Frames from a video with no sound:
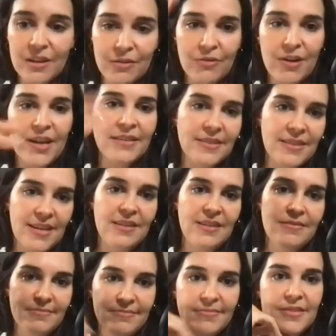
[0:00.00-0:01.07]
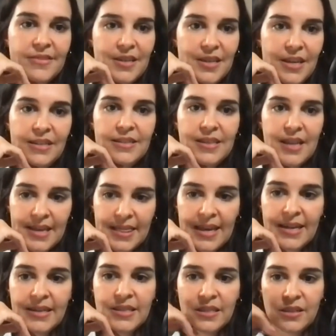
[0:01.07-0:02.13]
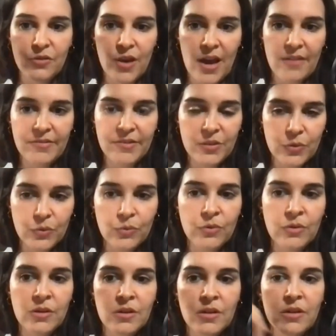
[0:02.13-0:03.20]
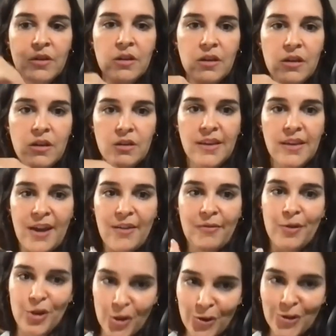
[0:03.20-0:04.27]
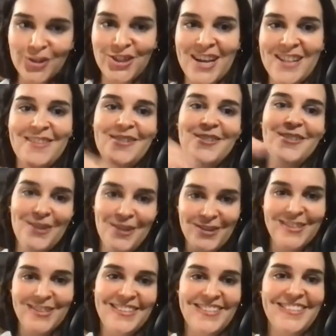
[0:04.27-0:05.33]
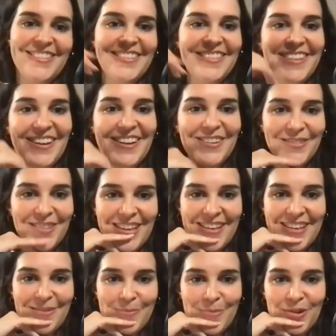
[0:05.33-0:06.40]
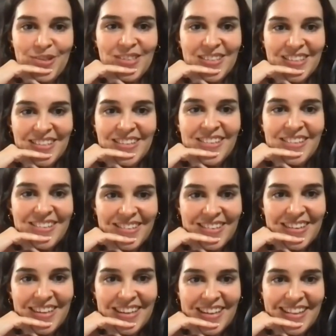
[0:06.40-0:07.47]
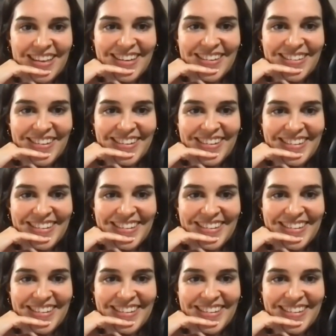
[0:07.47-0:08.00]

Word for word: correct, then it's like that. You have to care for your gender, not that of the other person. Interesting.